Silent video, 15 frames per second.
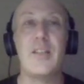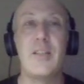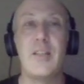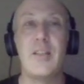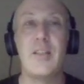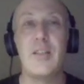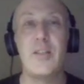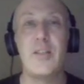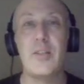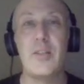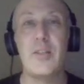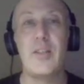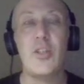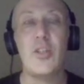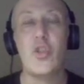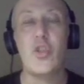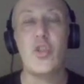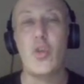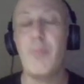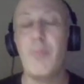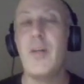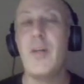This this should
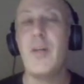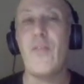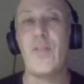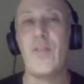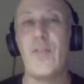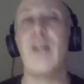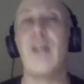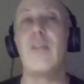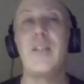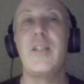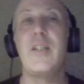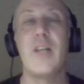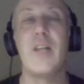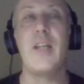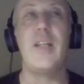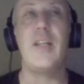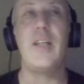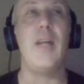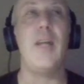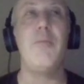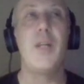be a fairly tight game.